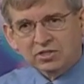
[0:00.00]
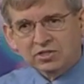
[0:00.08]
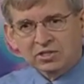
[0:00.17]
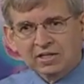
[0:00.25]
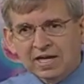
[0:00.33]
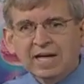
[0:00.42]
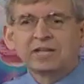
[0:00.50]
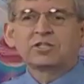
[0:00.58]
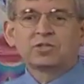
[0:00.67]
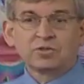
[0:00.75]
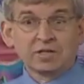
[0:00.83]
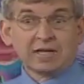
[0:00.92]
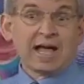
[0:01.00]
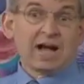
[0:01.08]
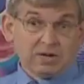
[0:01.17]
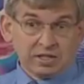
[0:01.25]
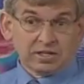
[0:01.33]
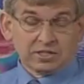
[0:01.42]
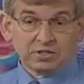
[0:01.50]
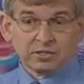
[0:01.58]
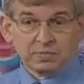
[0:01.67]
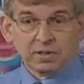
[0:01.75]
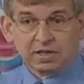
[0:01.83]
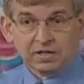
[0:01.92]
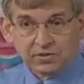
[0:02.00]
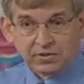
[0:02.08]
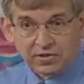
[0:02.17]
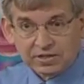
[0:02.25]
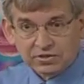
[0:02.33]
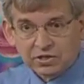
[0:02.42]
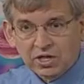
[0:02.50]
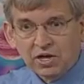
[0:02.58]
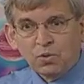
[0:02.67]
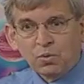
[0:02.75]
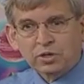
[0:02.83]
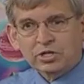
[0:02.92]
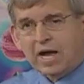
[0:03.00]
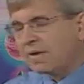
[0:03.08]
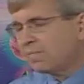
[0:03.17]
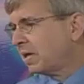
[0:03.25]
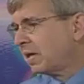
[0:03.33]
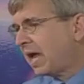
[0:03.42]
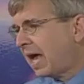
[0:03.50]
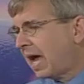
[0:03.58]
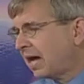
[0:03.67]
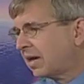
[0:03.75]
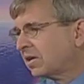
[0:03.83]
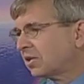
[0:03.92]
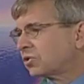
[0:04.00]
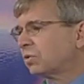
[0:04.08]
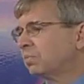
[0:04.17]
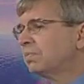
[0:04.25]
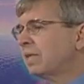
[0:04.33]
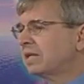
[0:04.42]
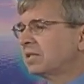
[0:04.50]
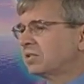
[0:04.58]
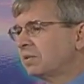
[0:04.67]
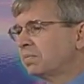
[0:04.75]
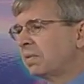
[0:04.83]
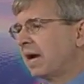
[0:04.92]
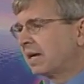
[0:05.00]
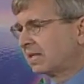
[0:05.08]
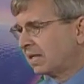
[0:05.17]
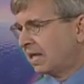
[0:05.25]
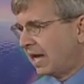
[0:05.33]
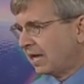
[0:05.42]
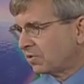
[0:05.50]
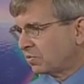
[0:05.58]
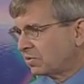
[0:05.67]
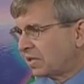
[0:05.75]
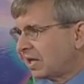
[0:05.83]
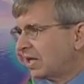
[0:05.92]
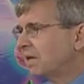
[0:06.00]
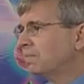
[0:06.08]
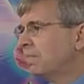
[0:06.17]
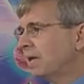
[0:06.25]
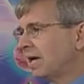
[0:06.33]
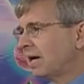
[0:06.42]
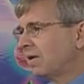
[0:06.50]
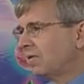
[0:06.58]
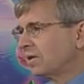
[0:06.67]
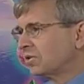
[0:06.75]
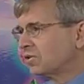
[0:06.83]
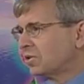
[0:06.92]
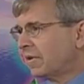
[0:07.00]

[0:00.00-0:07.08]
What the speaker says: led to the calculus, among other things, which have had tremendous impact, as we said, in many areas.